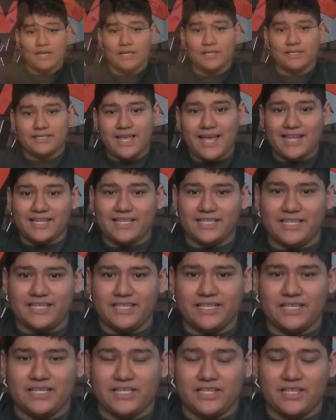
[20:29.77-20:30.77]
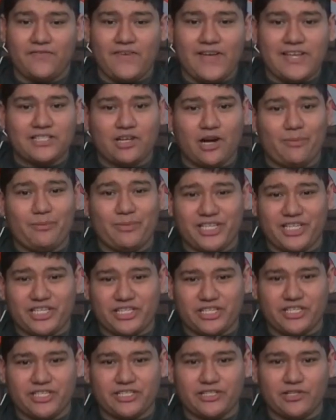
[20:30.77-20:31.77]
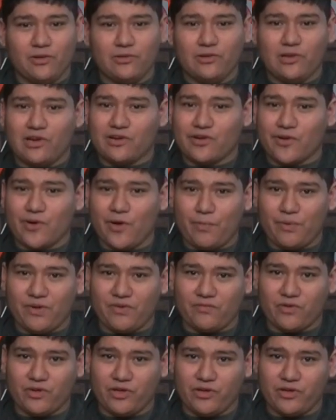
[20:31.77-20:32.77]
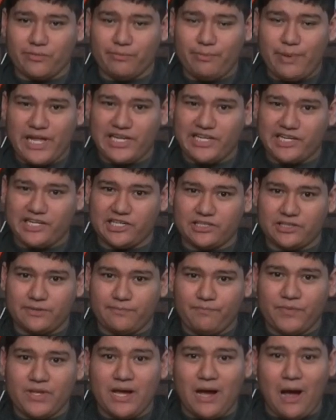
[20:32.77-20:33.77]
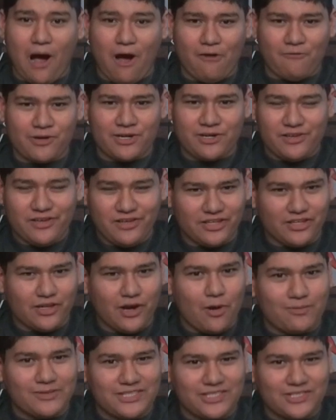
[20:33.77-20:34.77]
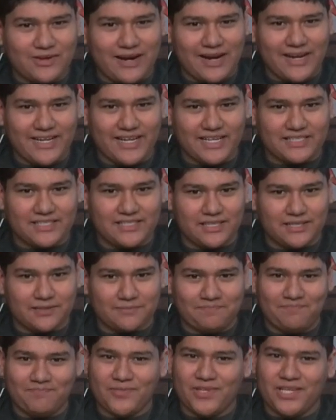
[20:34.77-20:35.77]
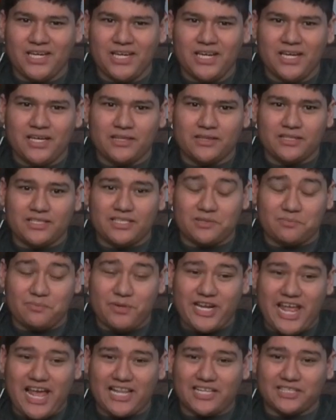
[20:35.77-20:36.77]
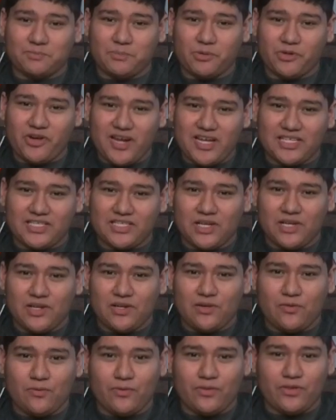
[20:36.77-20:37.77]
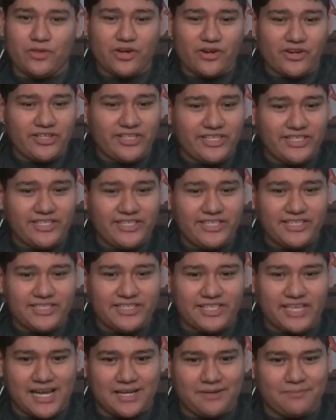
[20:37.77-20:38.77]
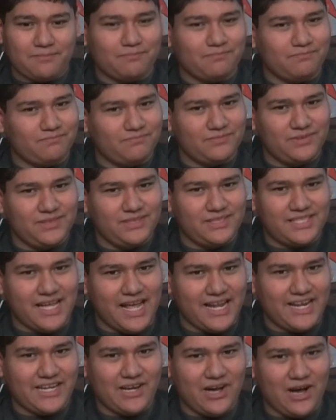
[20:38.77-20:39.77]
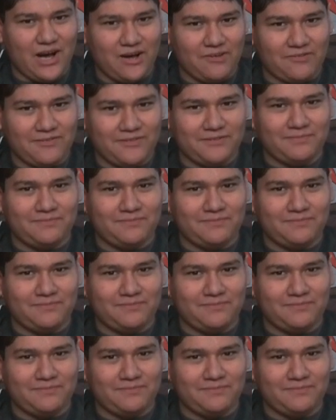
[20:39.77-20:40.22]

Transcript: Sadly, the VACE competition is no longer open for new competitors. However, you can always try next year. This has been Alex Perez with your Indian Insight, signing off.